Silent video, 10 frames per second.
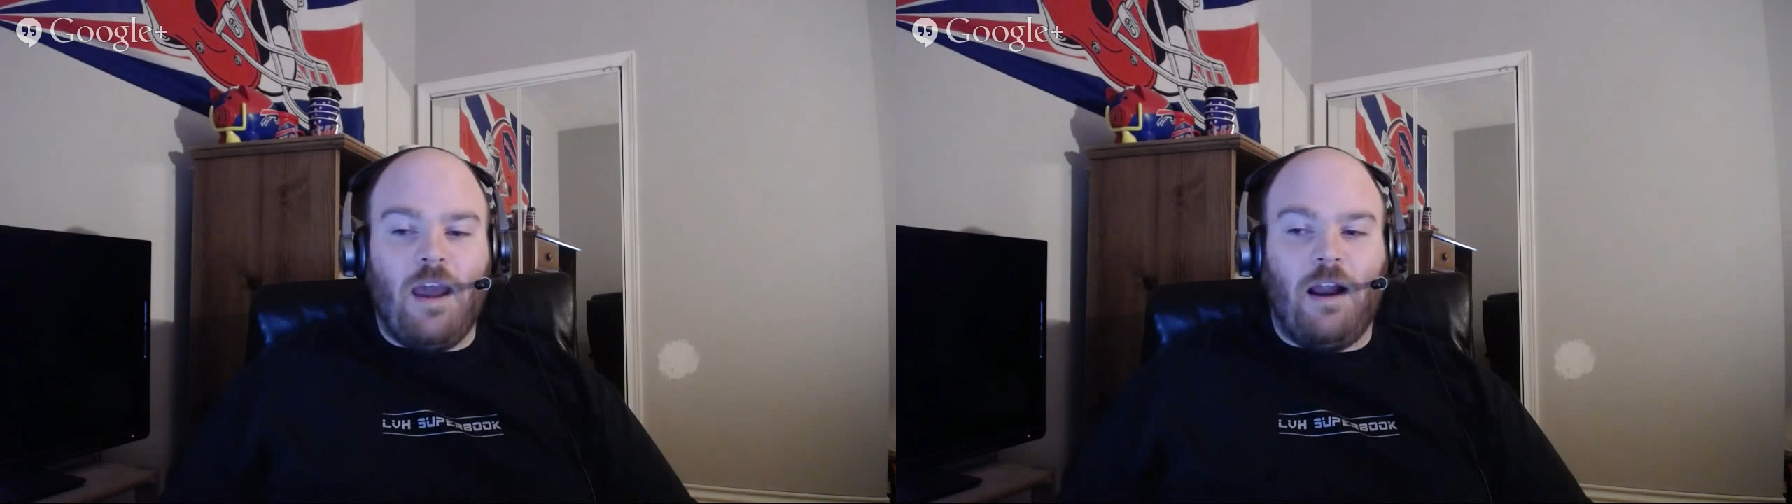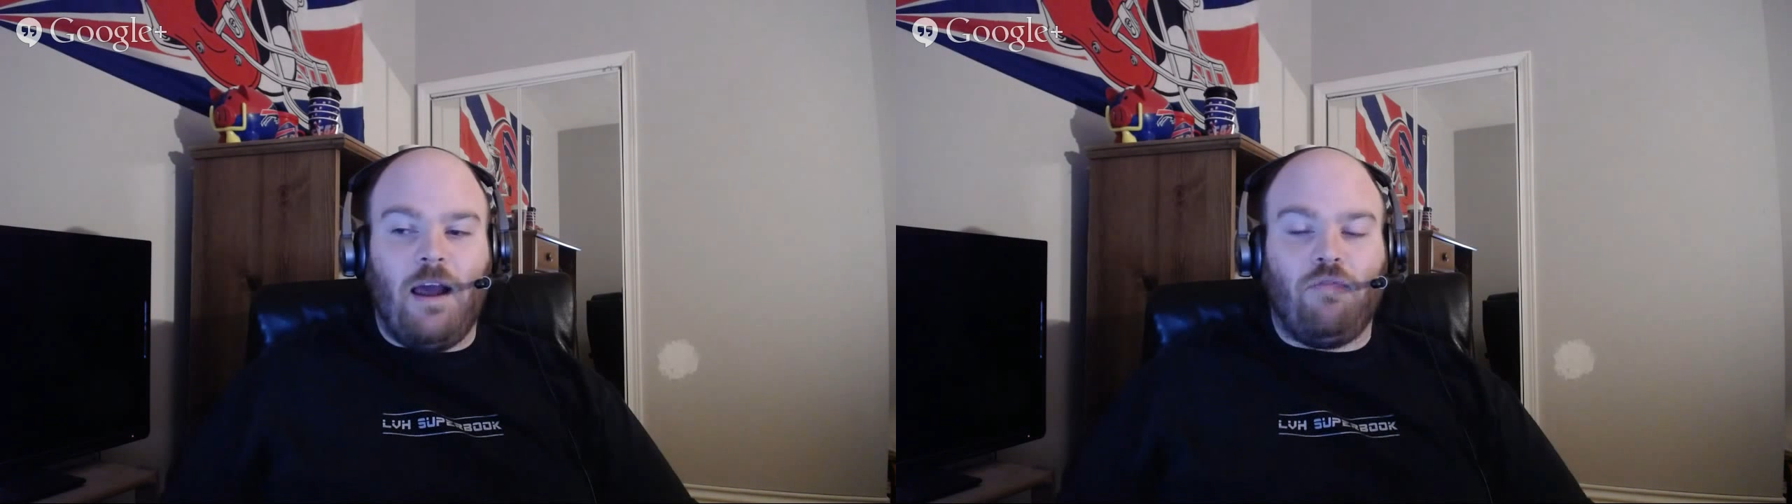
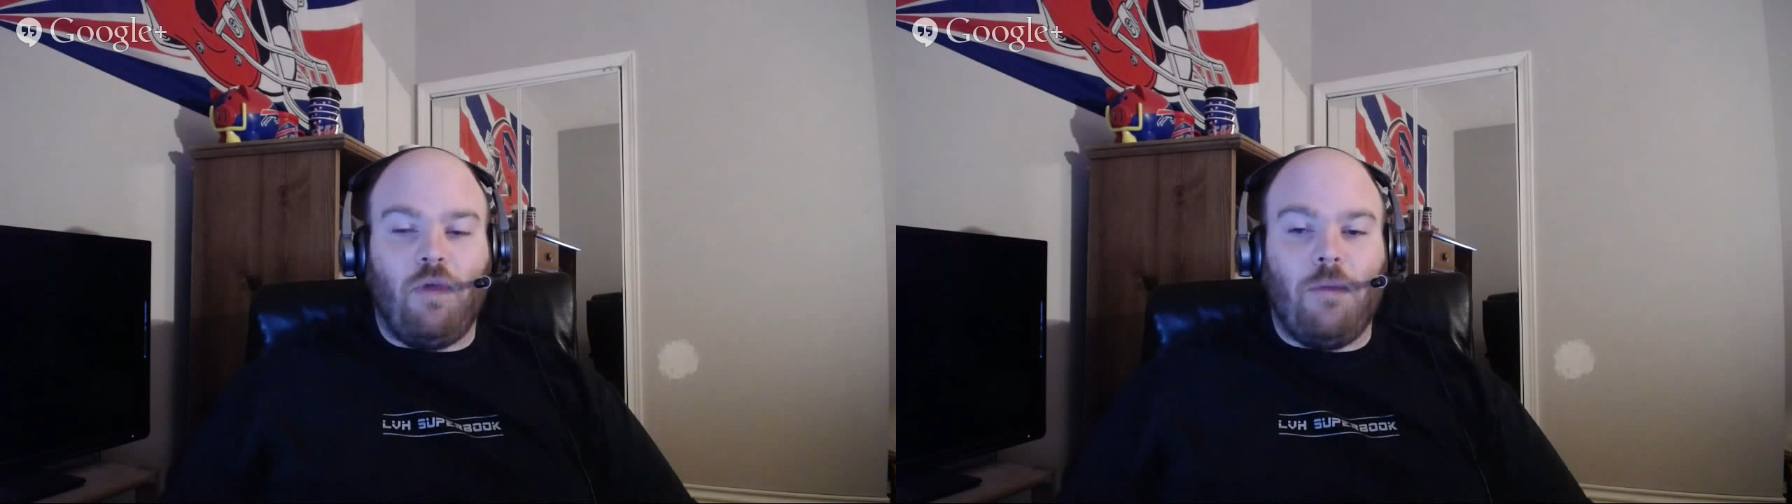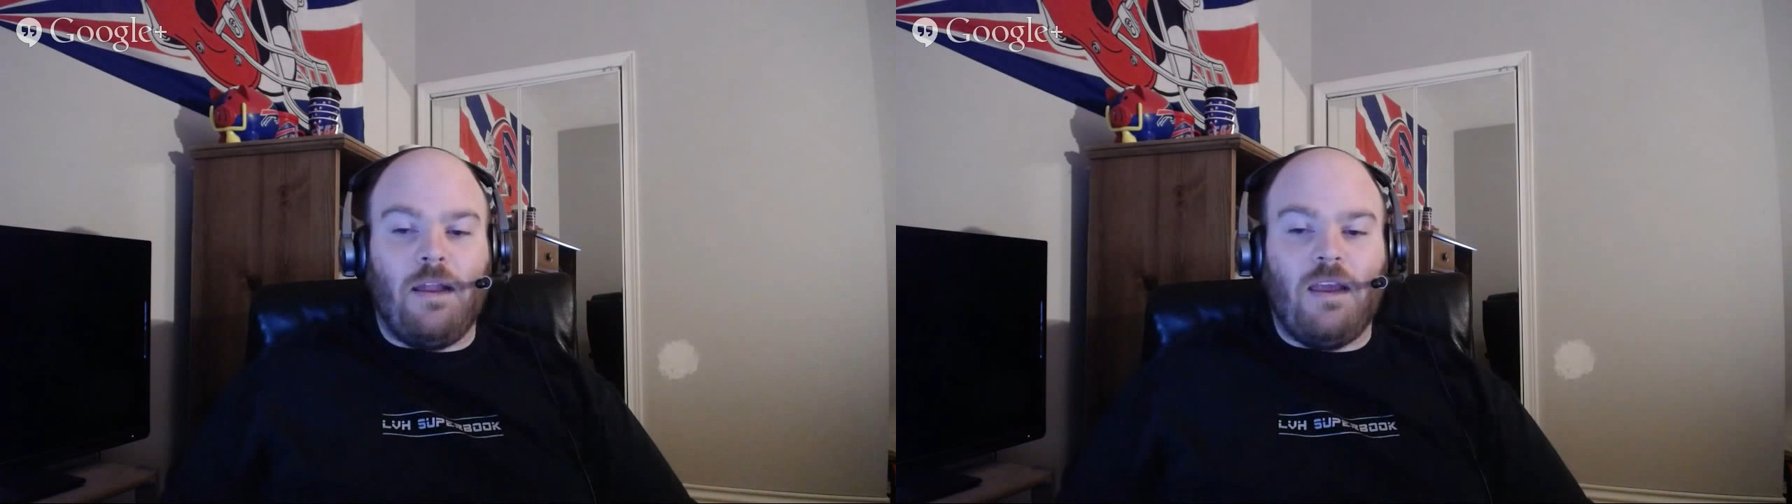the
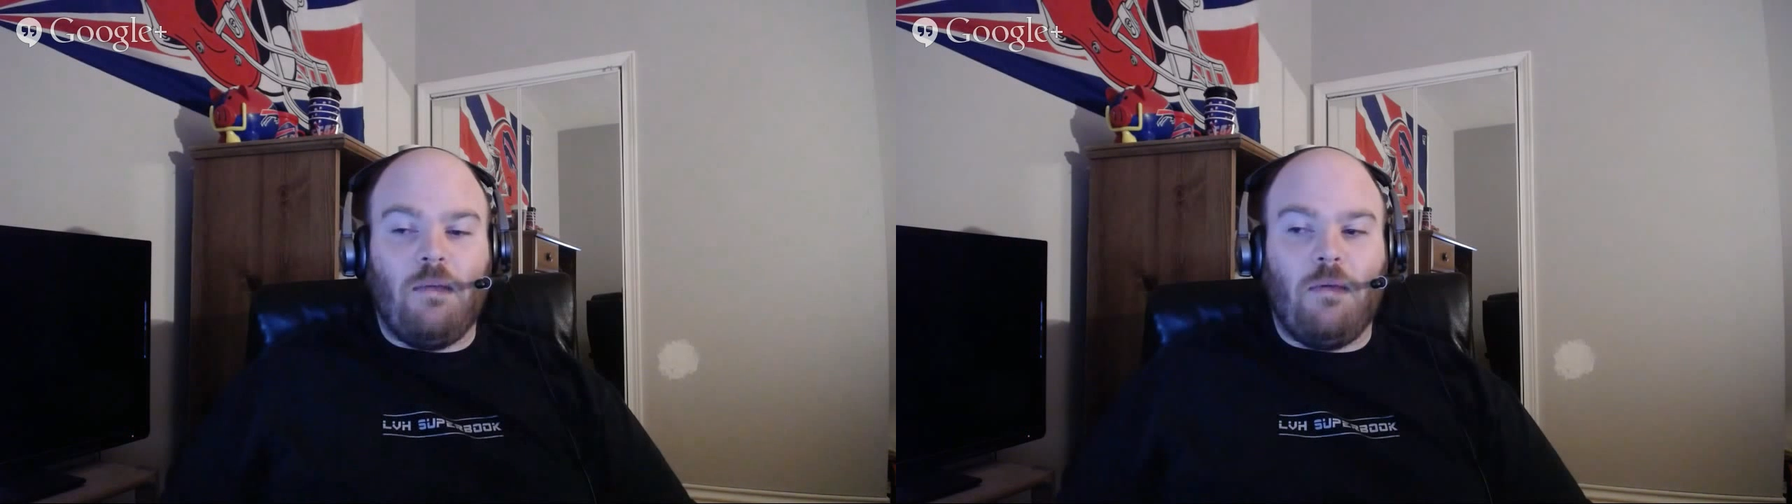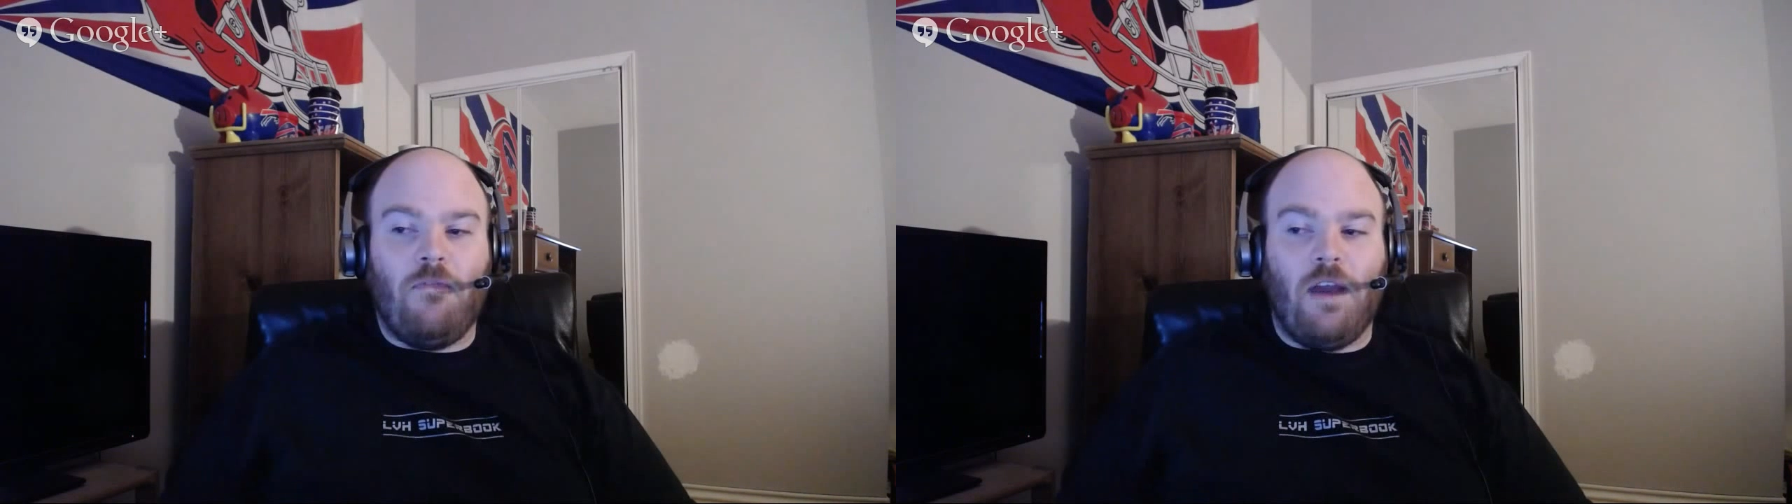Analyze Rate
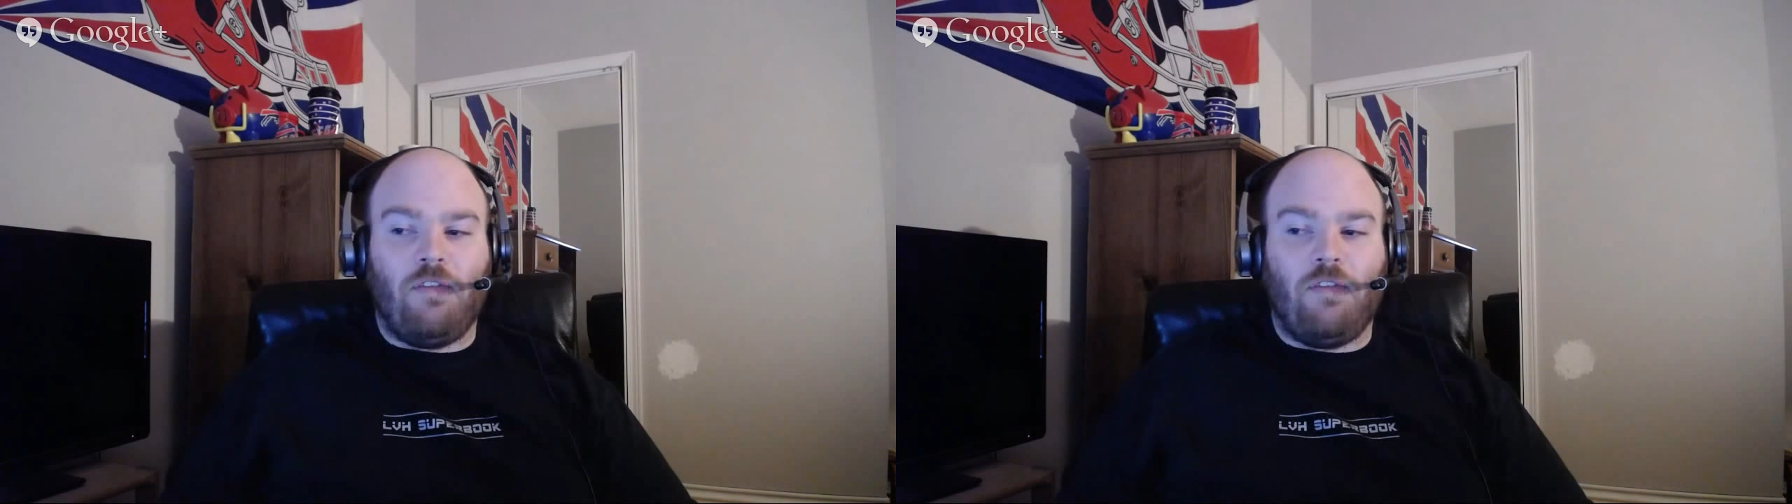My Team if